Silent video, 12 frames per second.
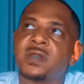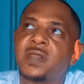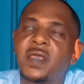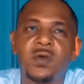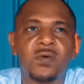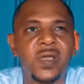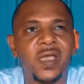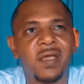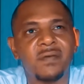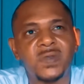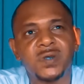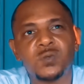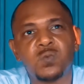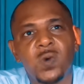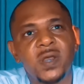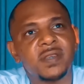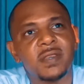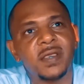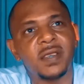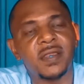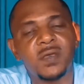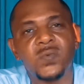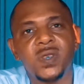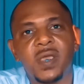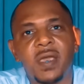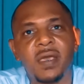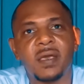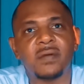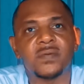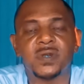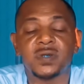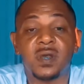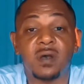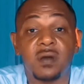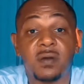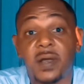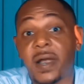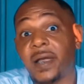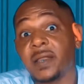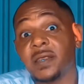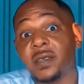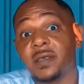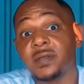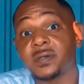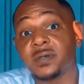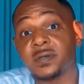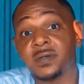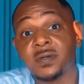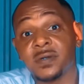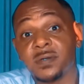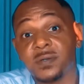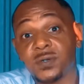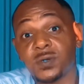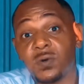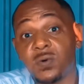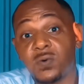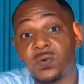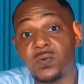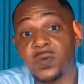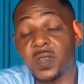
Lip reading: they don't have this one thing that we have, and it's called eyelids. So